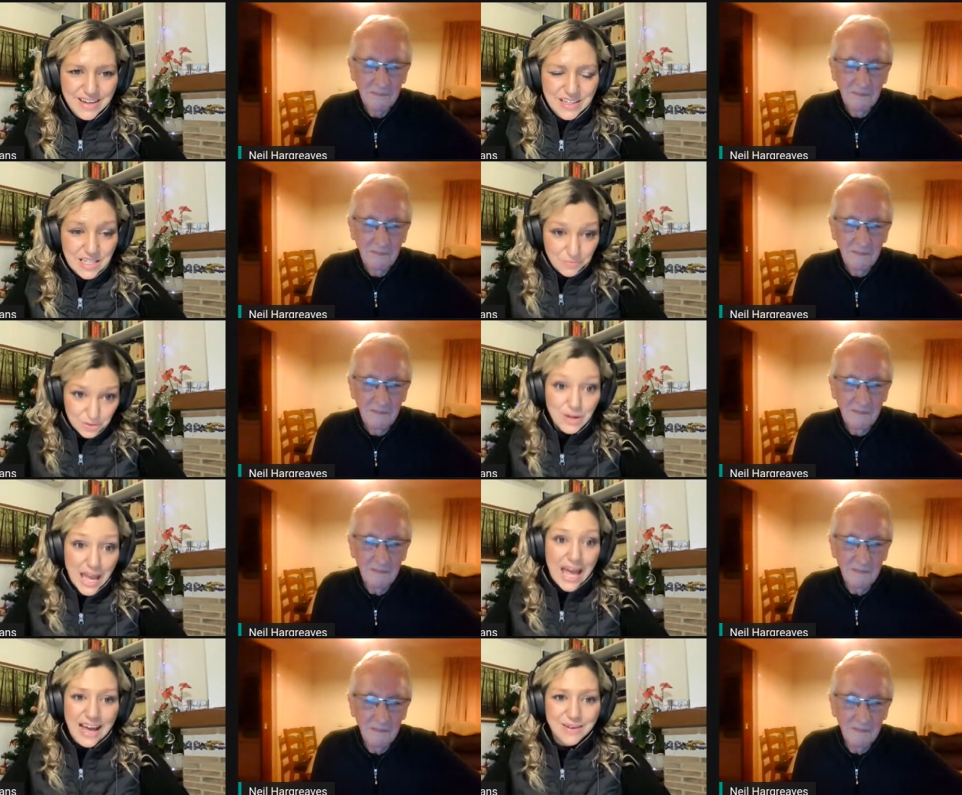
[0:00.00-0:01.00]
Speaker 1: And if you
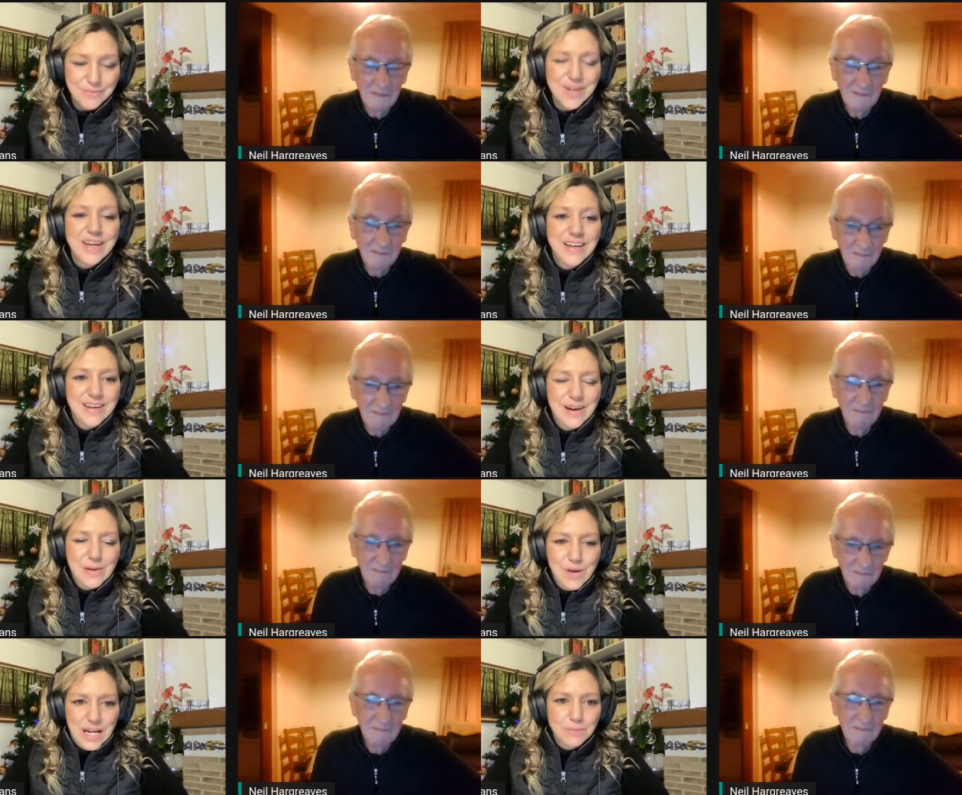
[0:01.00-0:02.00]
have,
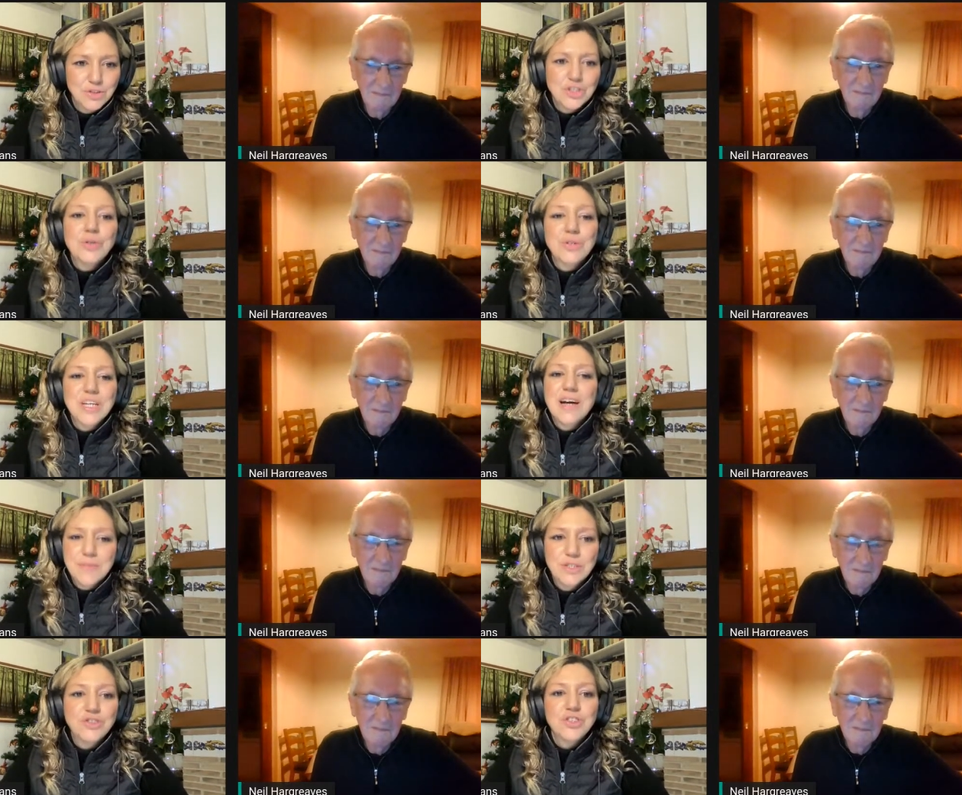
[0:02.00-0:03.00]
well, I'm sure you have
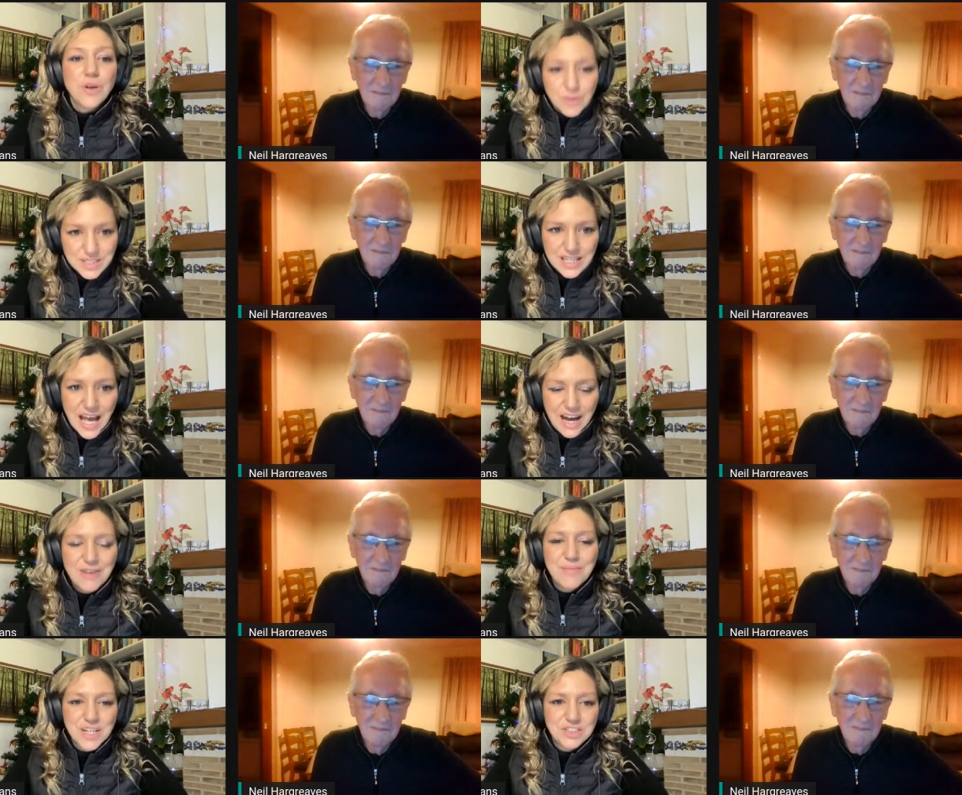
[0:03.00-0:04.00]
been shocked at how
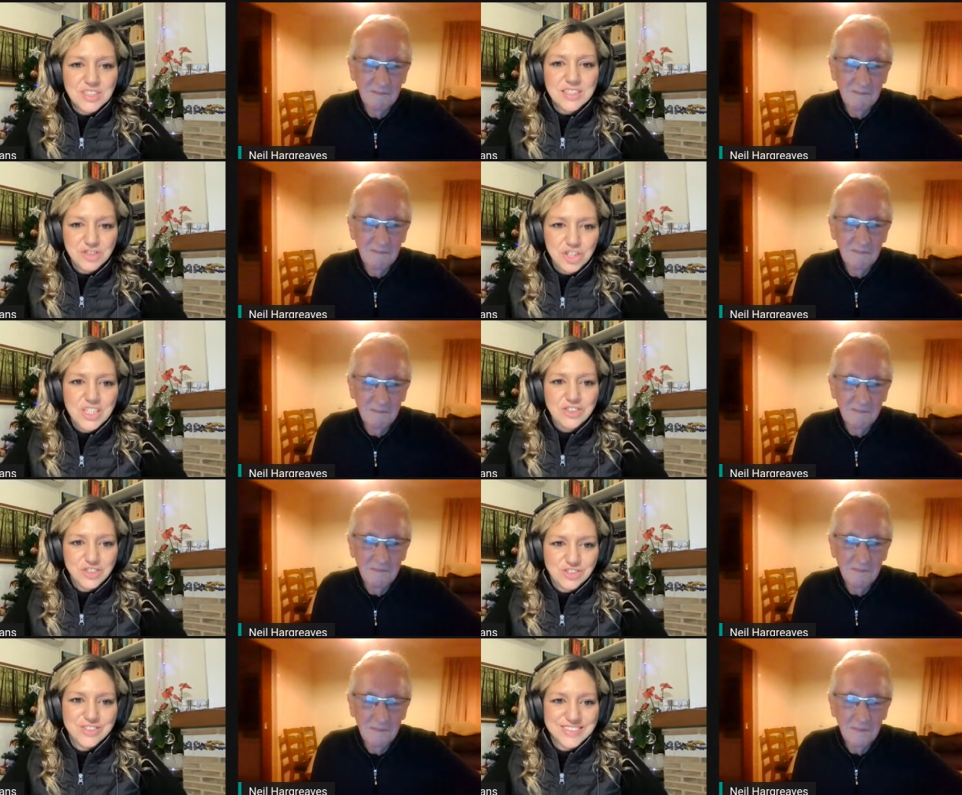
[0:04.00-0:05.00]
much it's
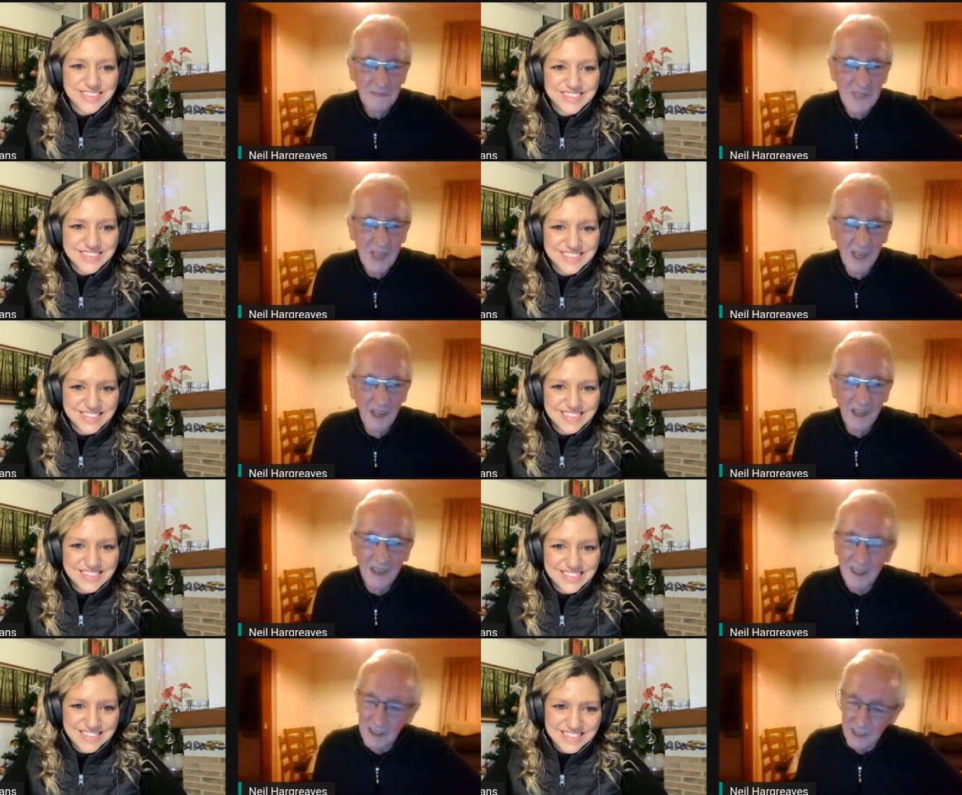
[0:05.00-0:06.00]
changed.
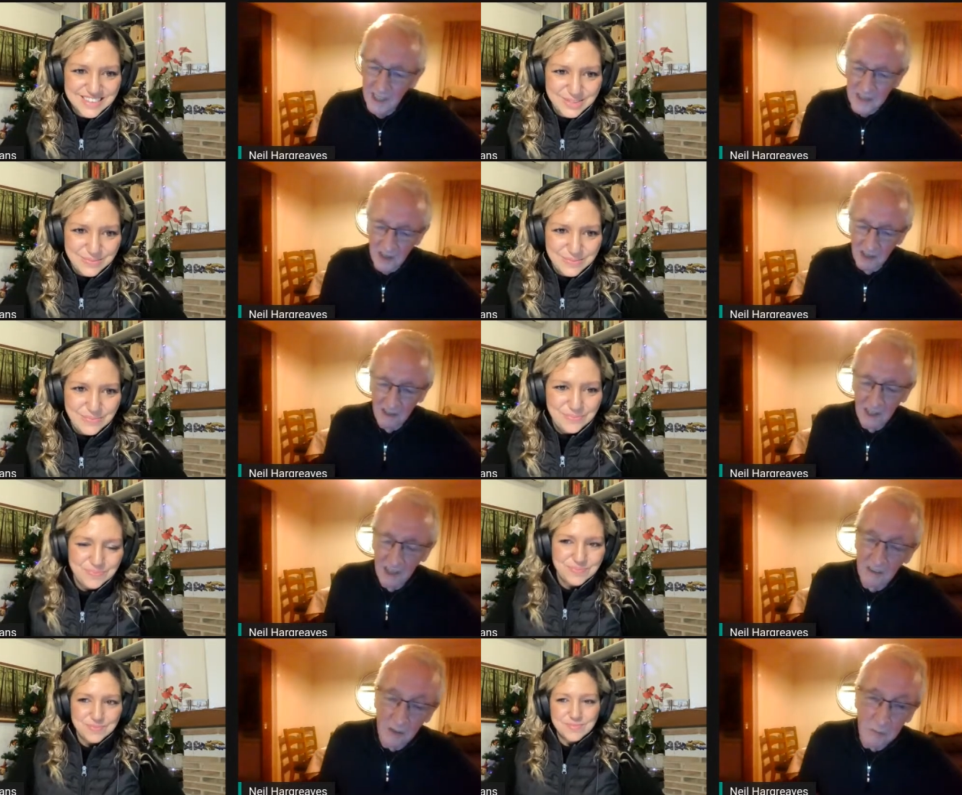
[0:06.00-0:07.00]
Speaker 2: Yes, I, I
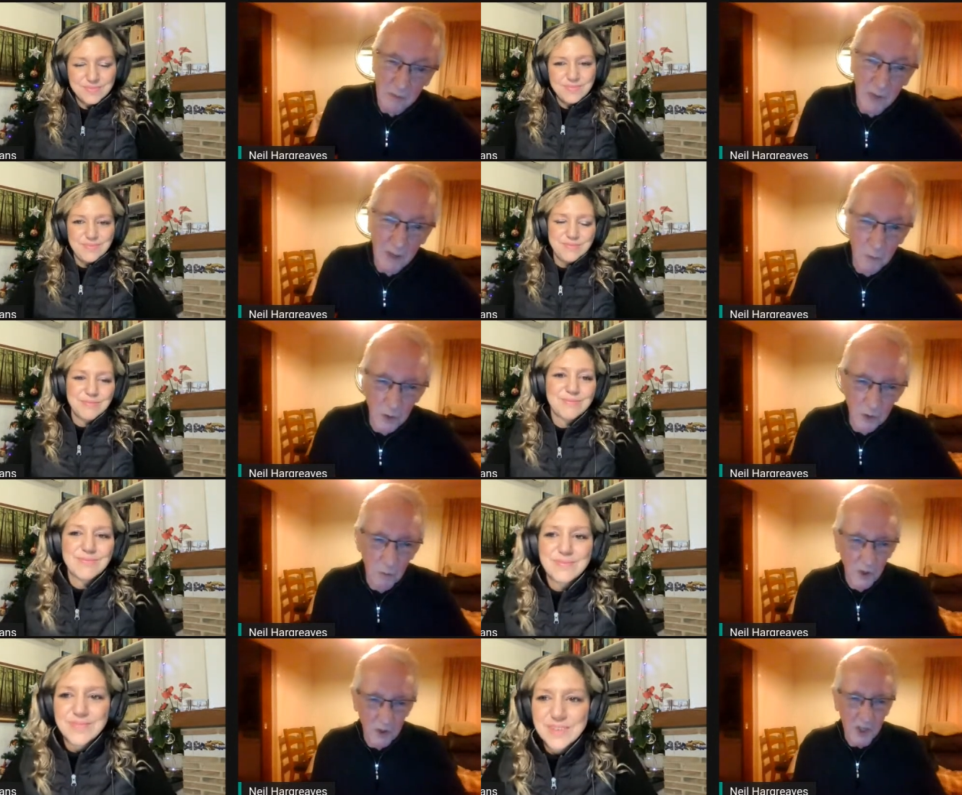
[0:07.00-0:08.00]
have. I've been back more than
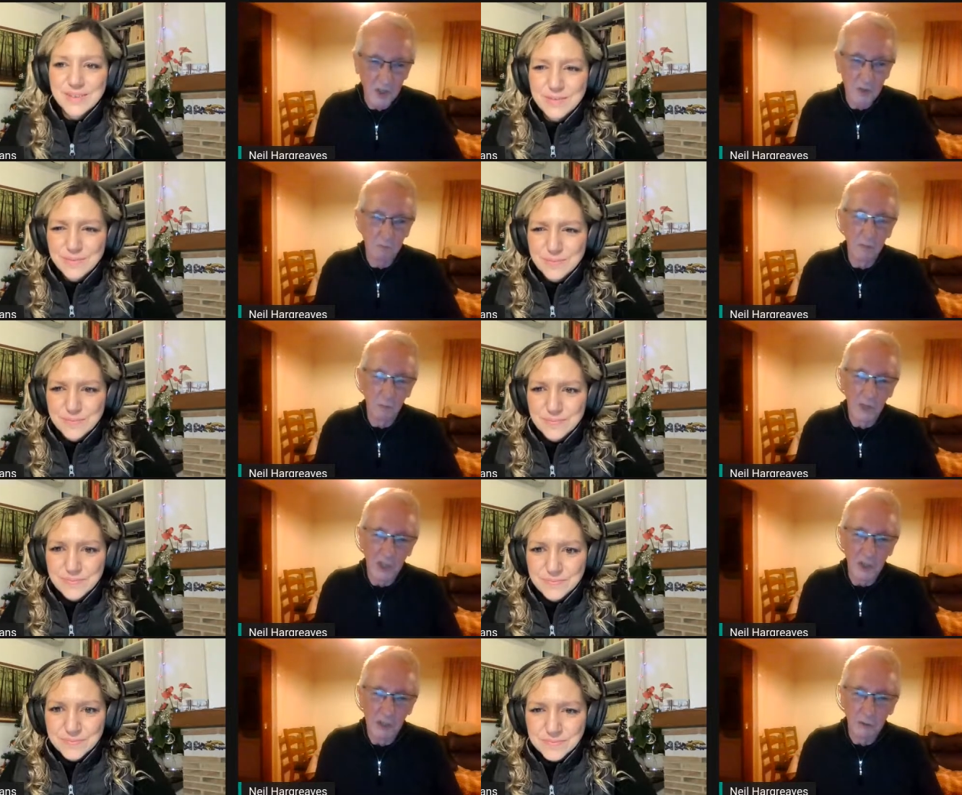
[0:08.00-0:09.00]
once because we
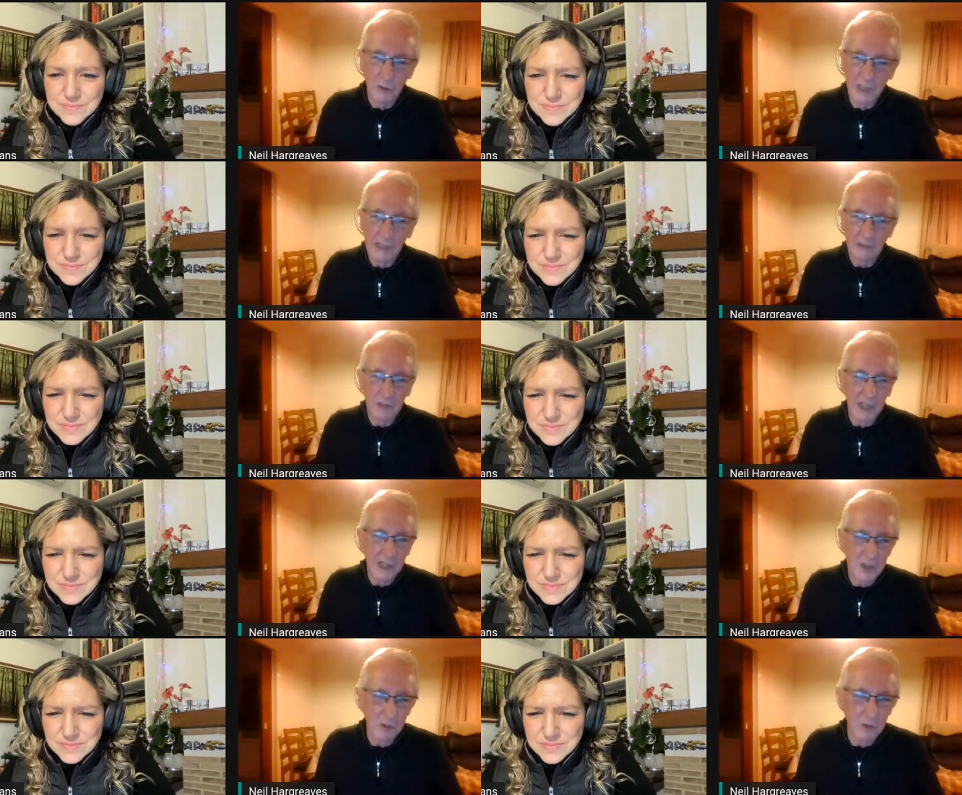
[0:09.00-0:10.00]
actually run
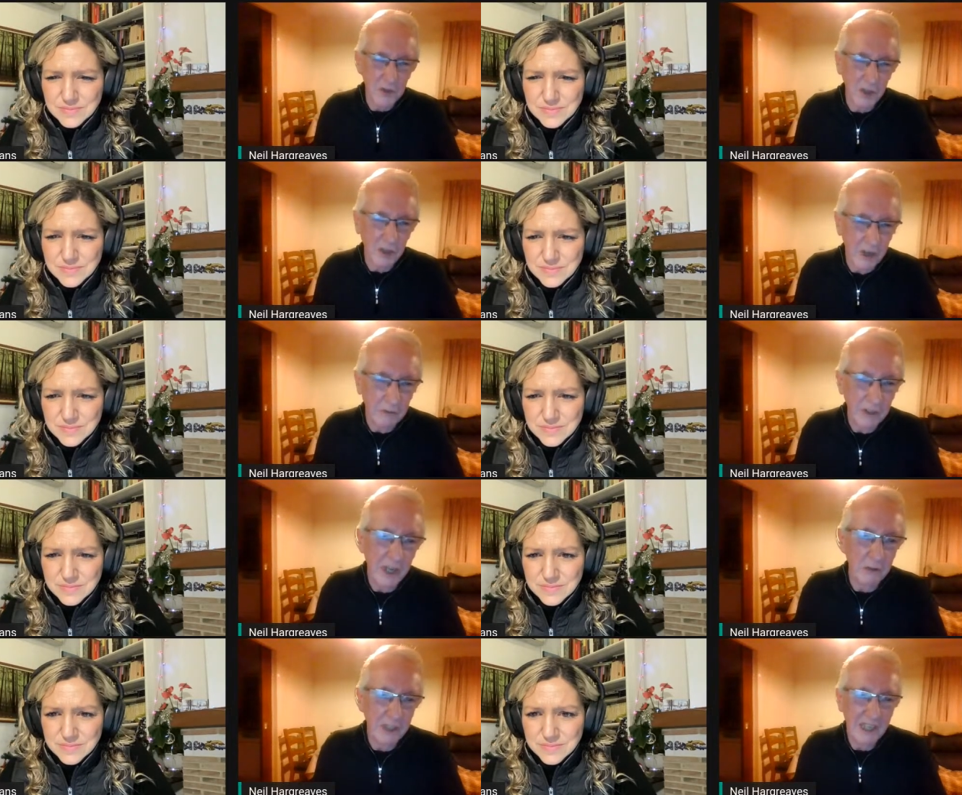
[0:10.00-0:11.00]
ALK tours there every
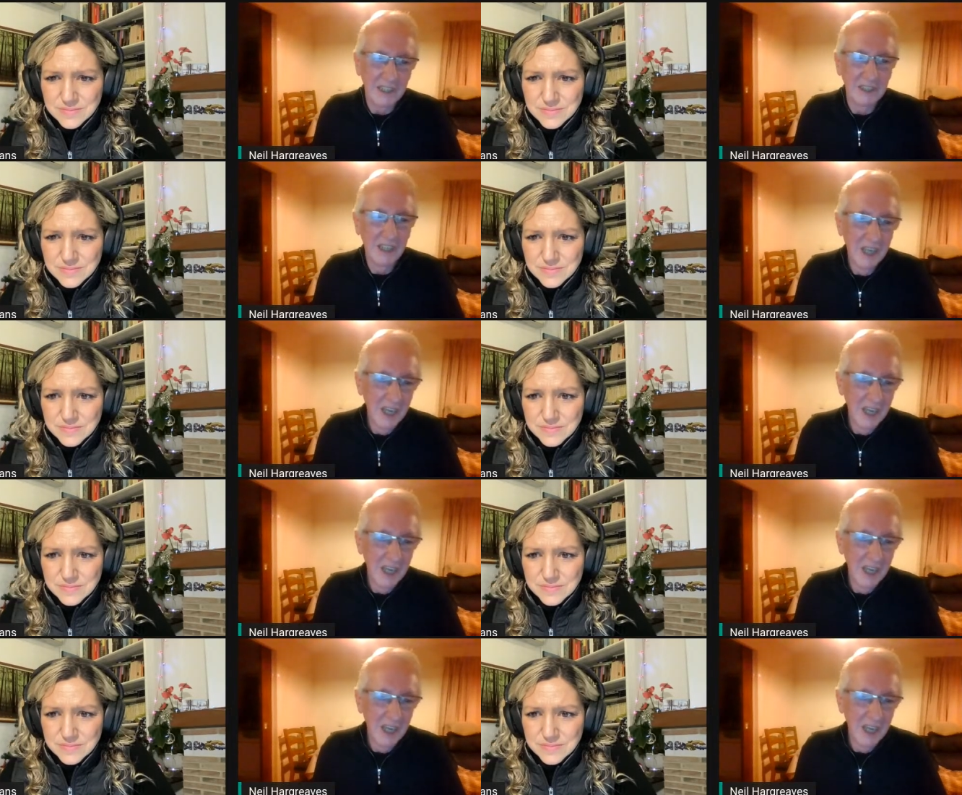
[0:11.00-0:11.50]
now and again